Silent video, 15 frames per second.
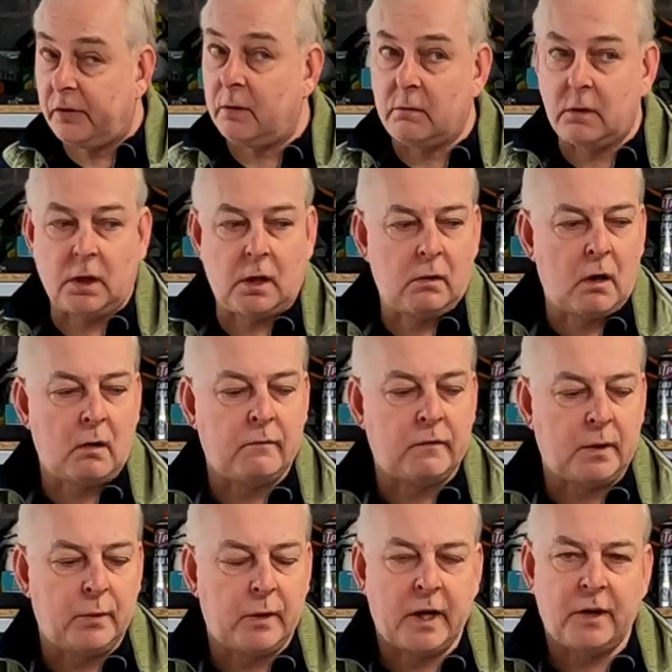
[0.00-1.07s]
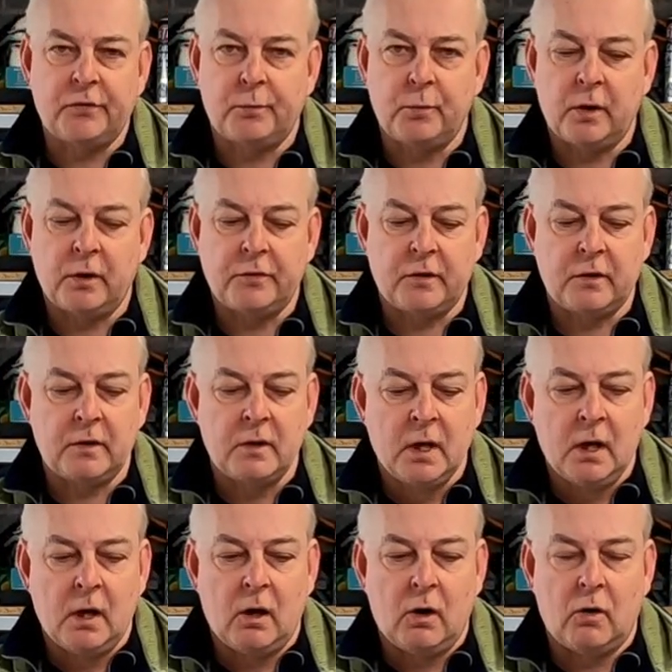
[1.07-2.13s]
so you know, hopefully we'll get some work done
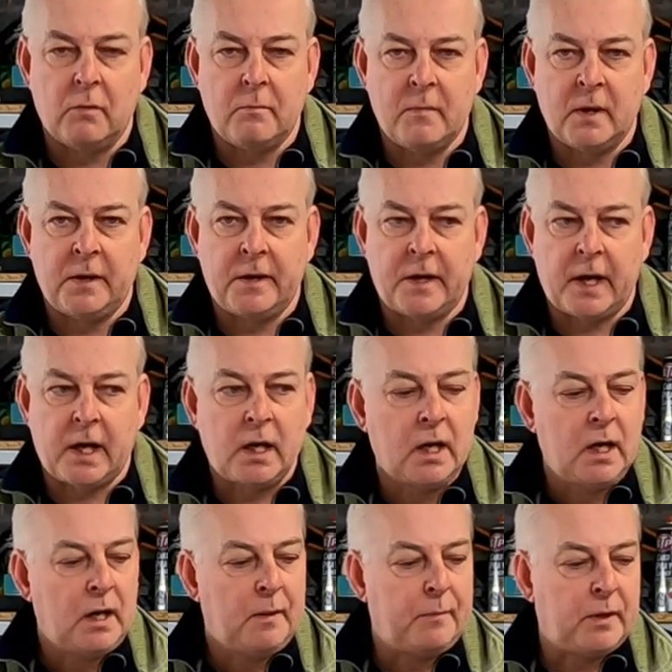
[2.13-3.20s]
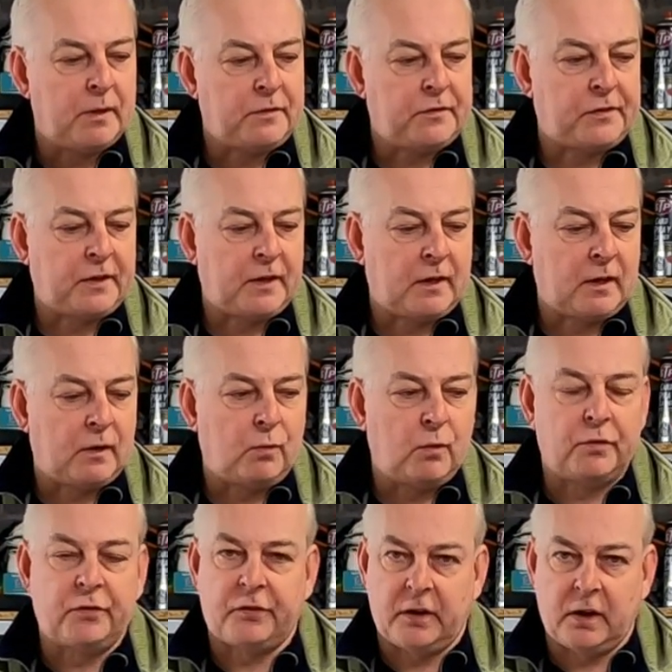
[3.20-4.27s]
on Monday, but
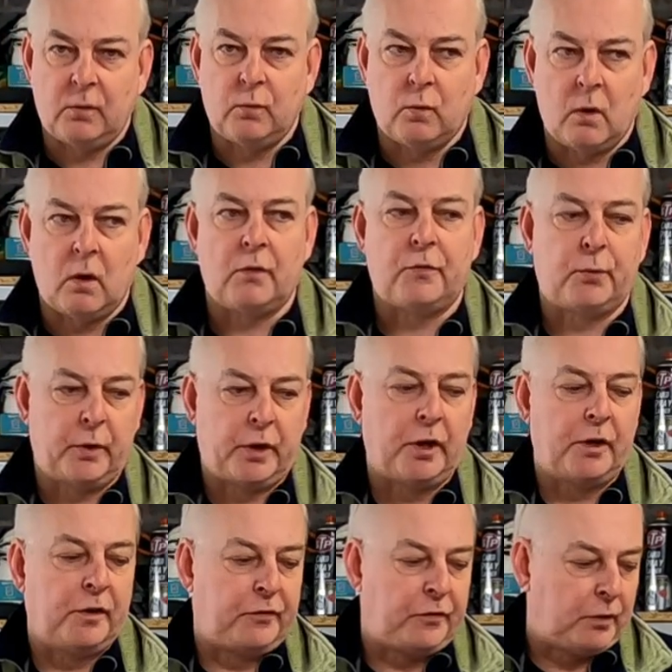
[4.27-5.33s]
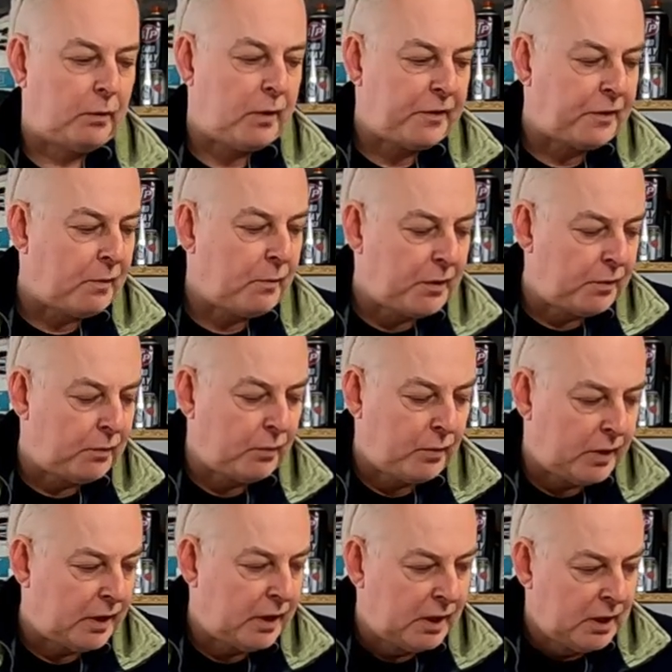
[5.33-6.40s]
we'll see what we're going to do. I don't want
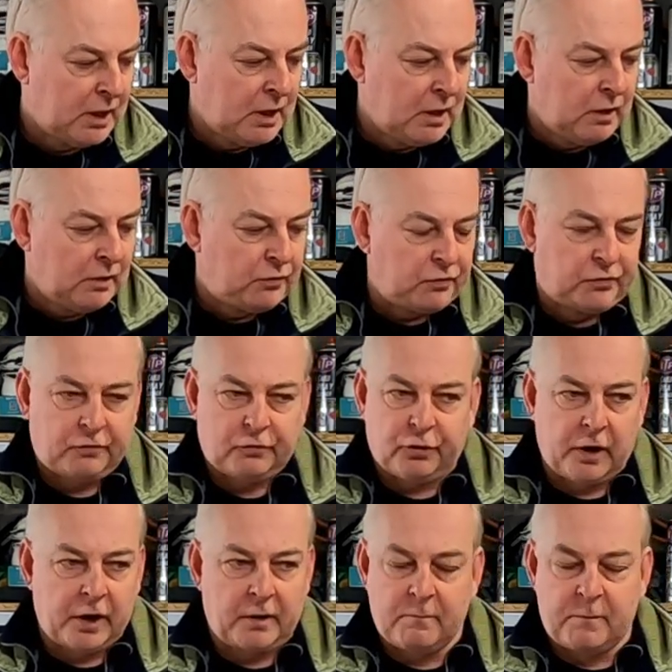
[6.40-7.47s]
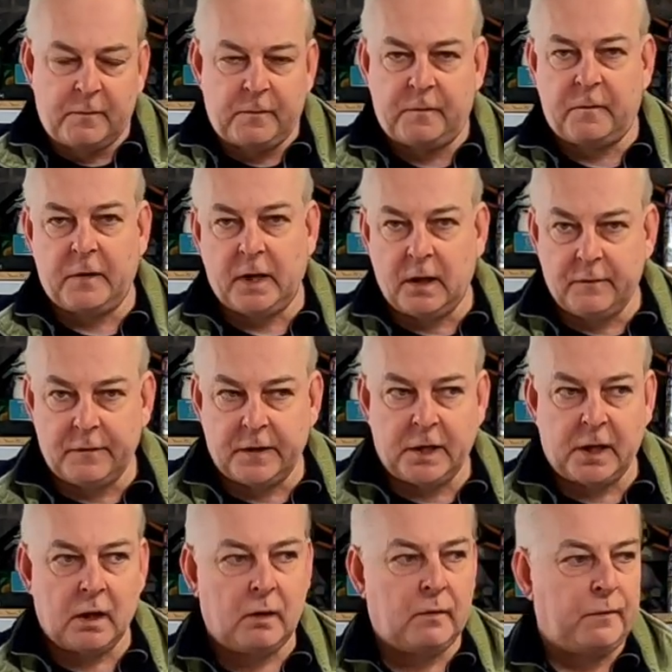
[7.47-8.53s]
to just try and fill a
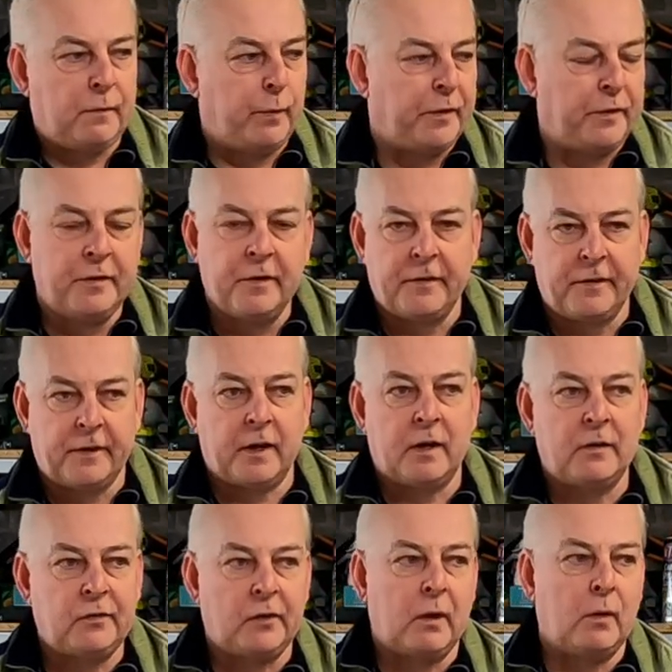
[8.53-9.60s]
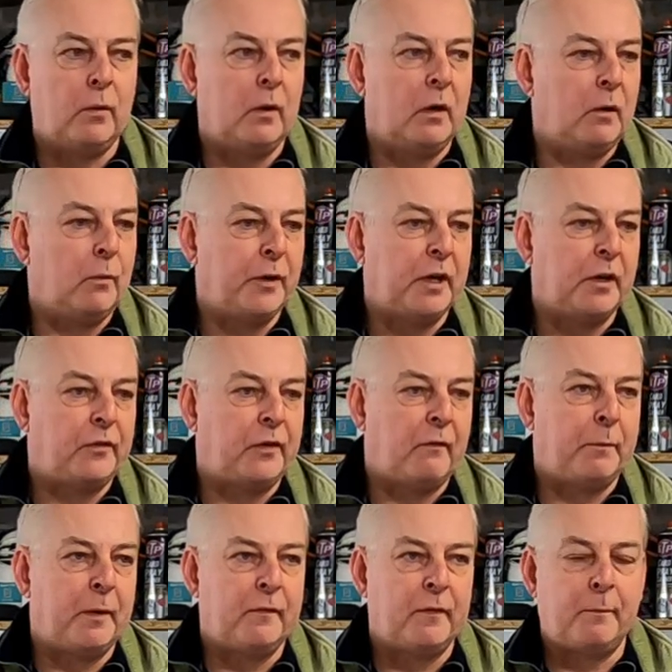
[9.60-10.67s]
video with nothing, so we need to
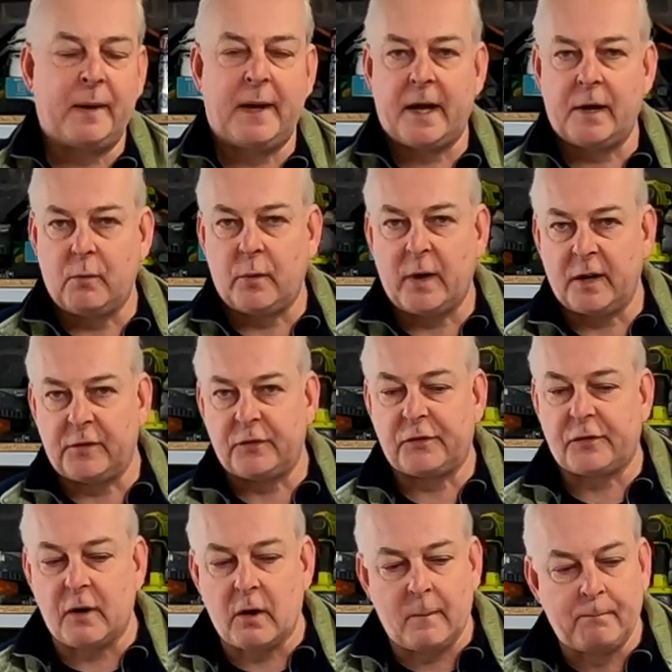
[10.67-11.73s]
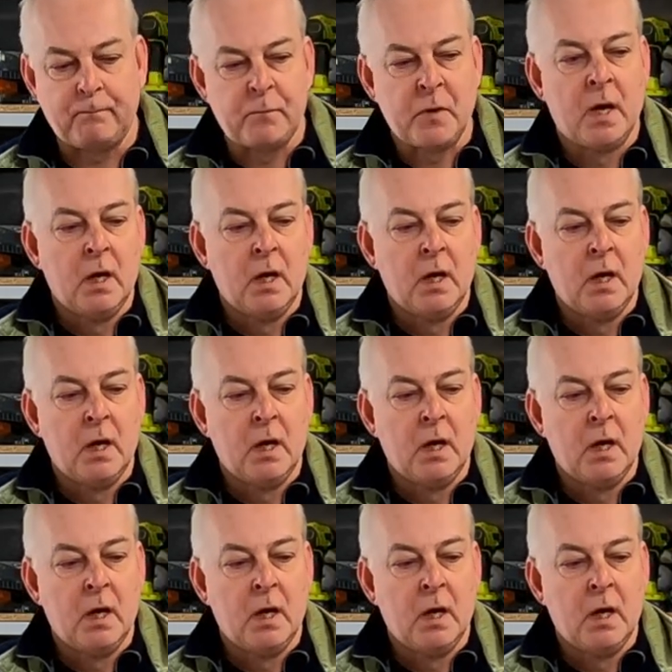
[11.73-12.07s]
have a bit of a plan on where to start.